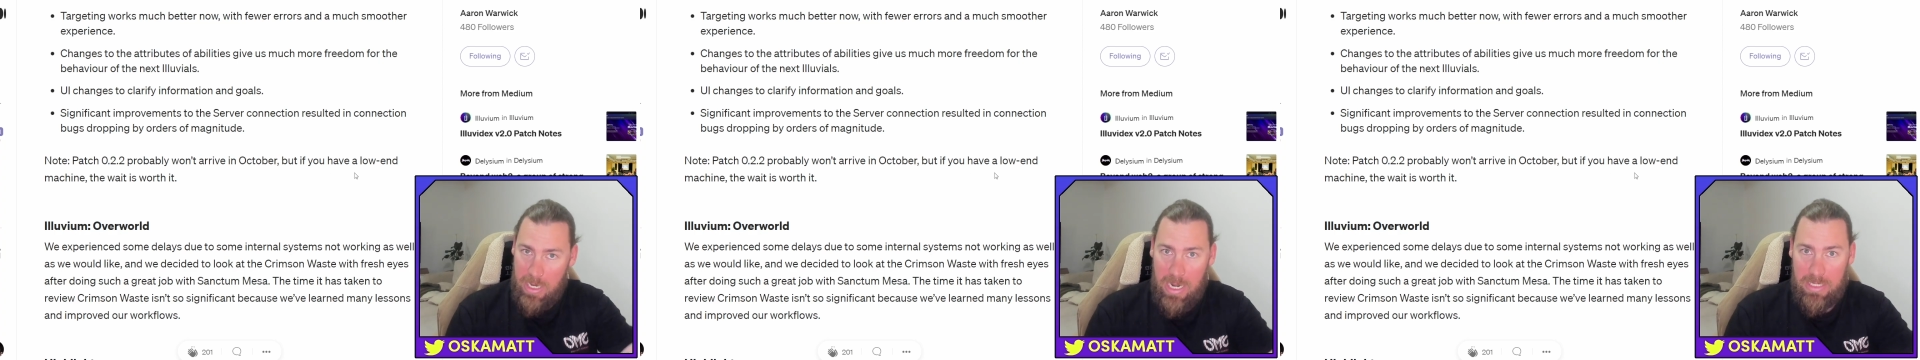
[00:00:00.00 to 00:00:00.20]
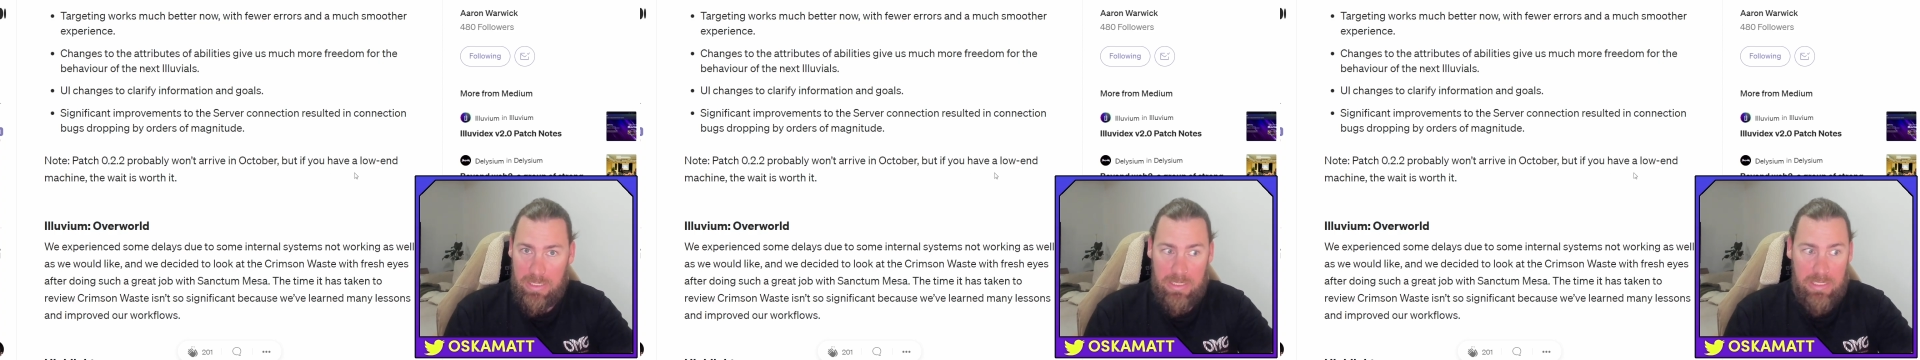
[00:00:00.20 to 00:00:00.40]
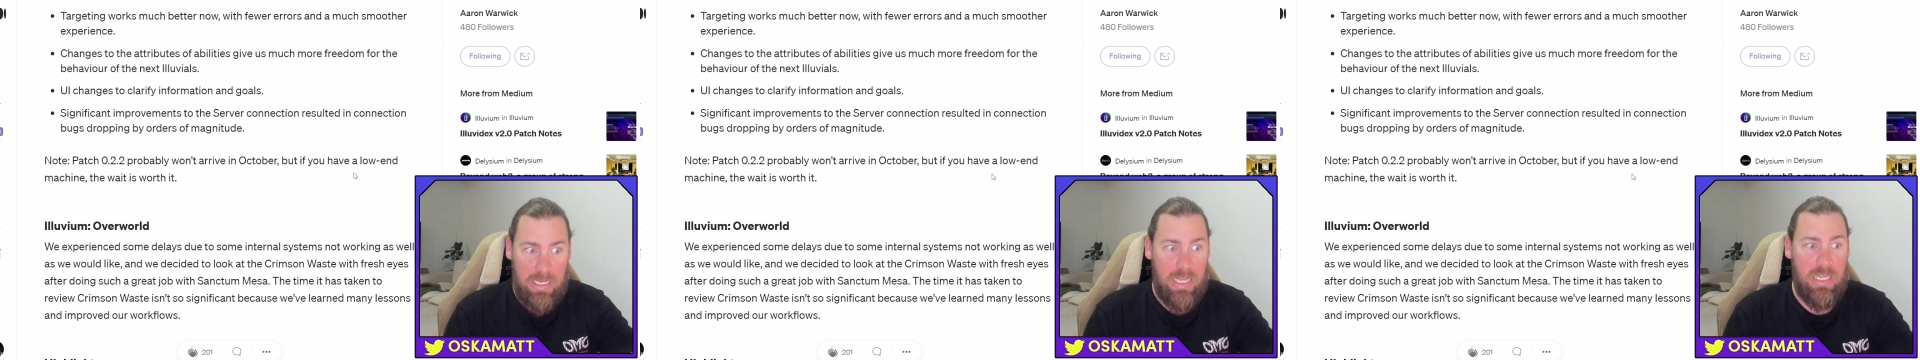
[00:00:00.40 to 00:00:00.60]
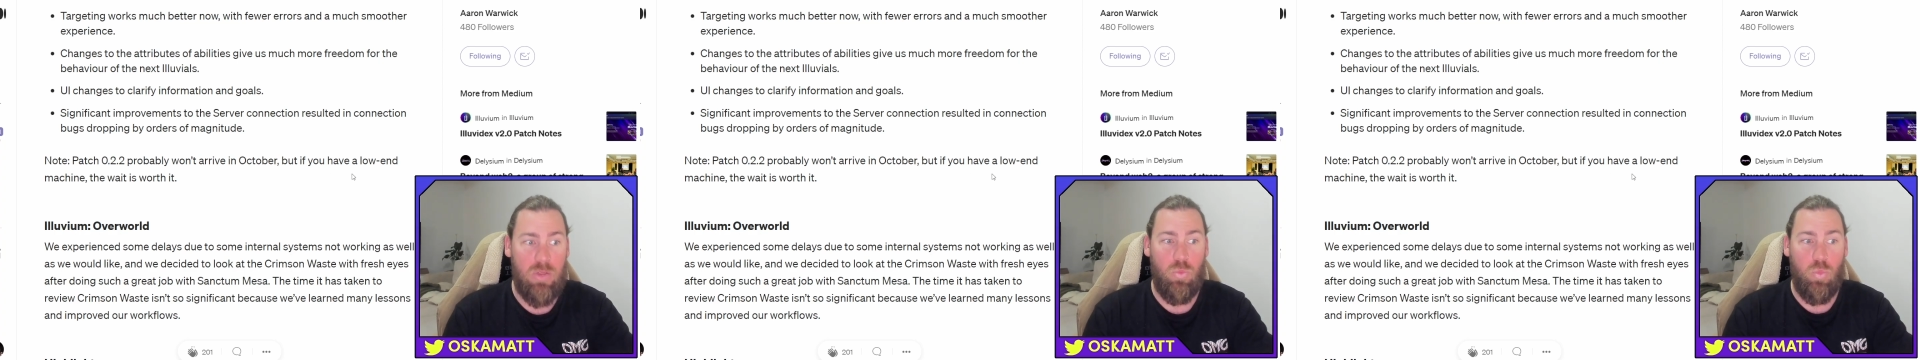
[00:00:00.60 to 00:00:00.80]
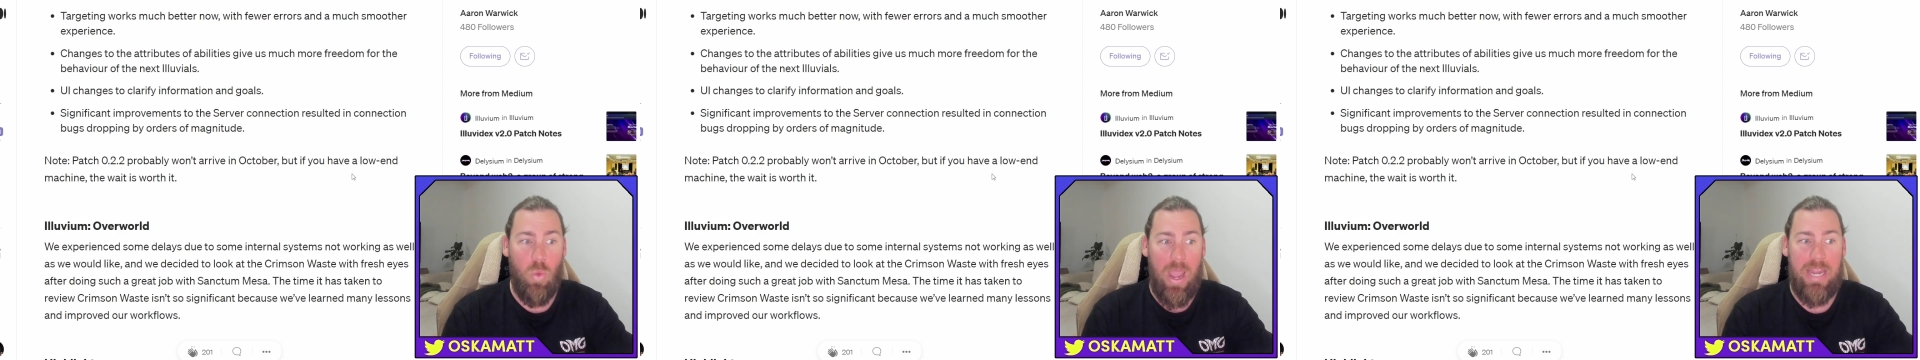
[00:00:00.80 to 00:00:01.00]
as I said, the
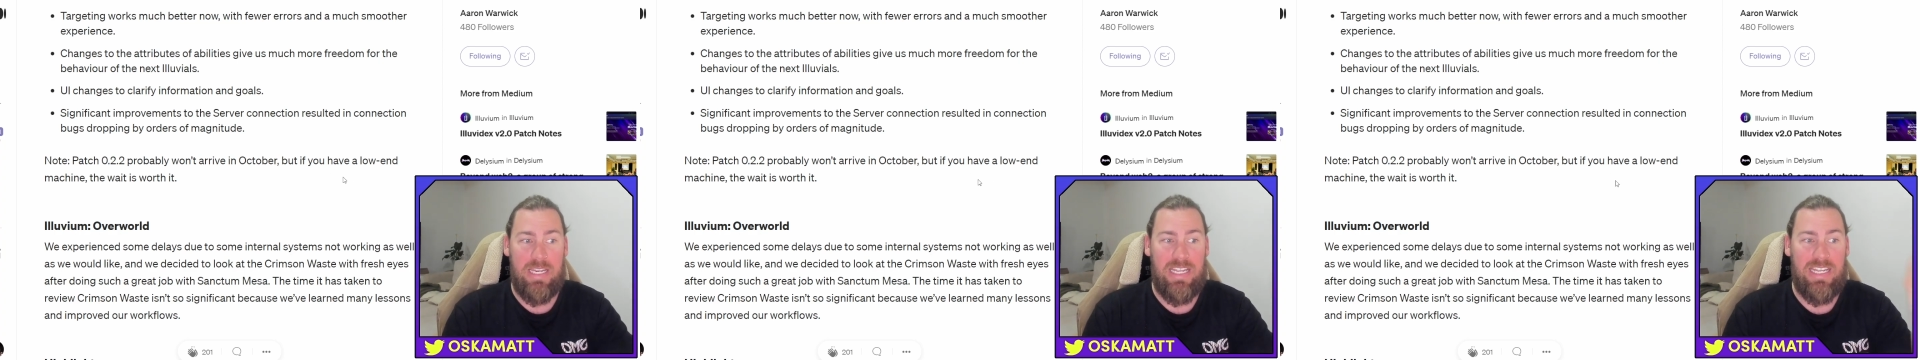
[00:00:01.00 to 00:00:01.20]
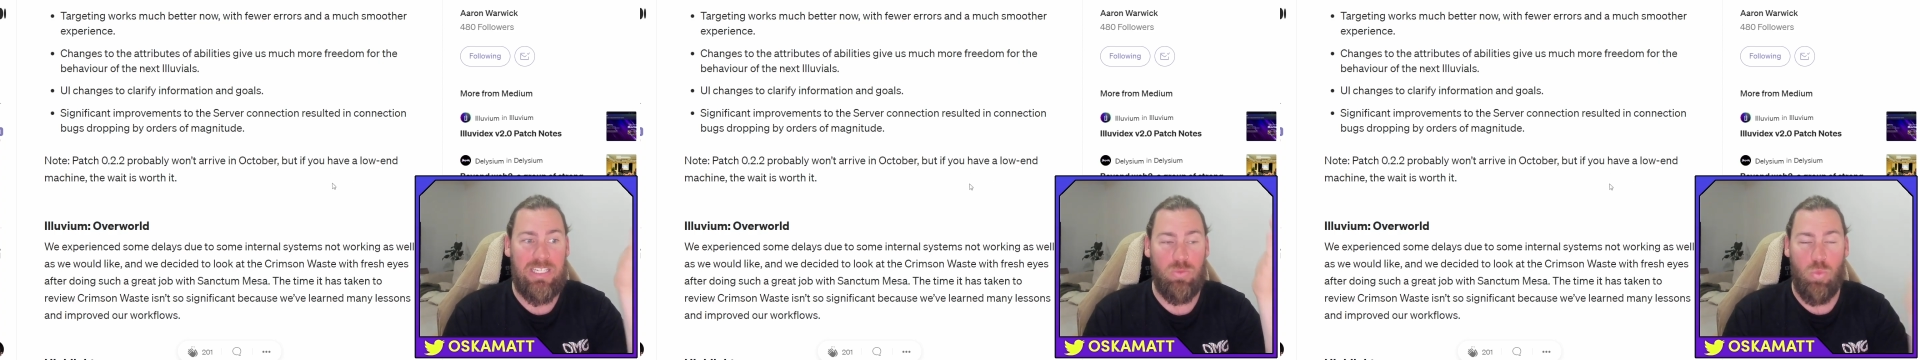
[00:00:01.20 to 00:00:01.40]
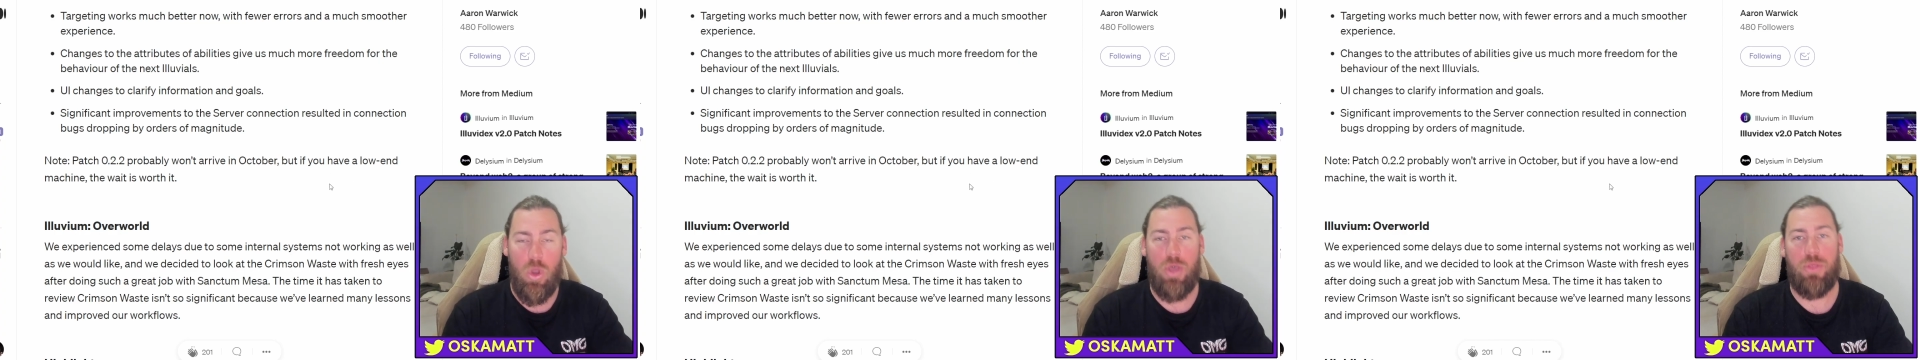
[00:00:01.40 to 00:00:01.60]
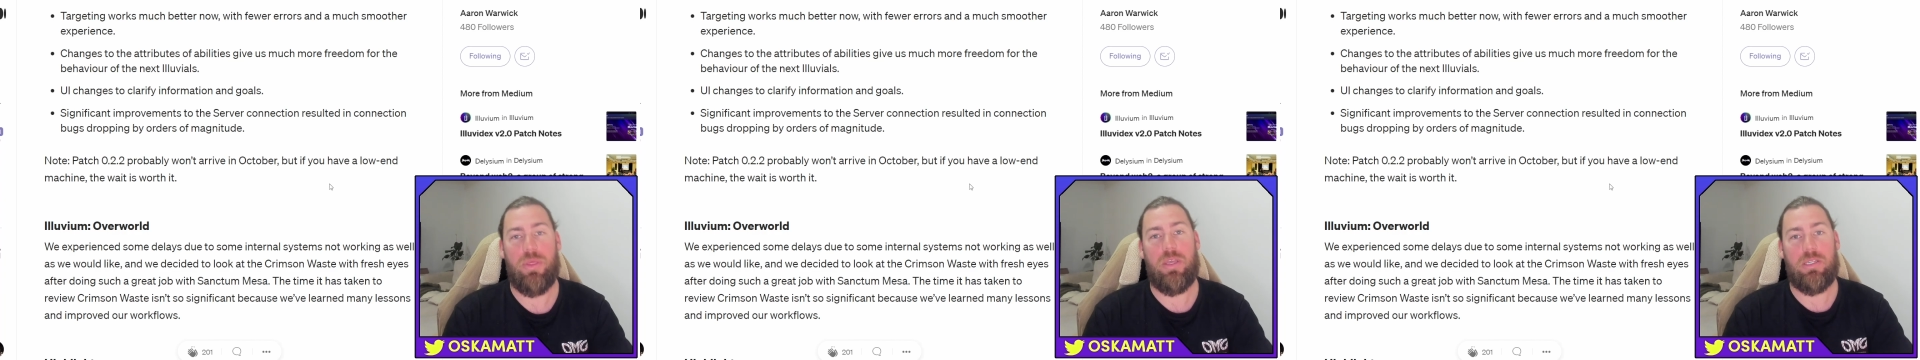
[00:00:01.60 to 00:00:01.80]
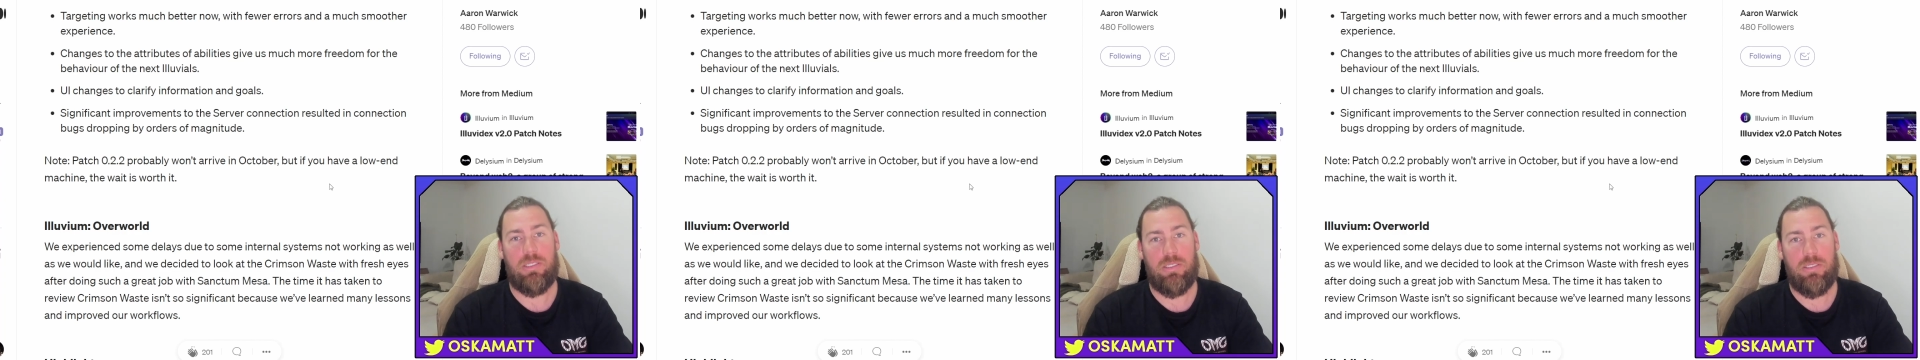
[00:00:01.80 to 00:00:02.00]
wait is worth
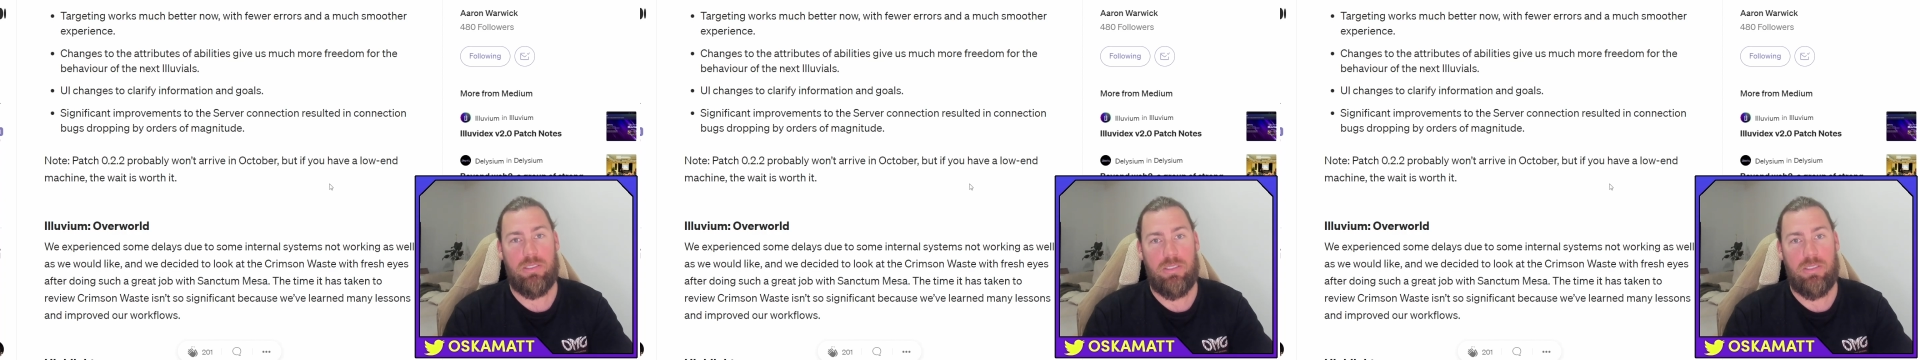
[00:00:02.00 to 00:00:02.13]
it.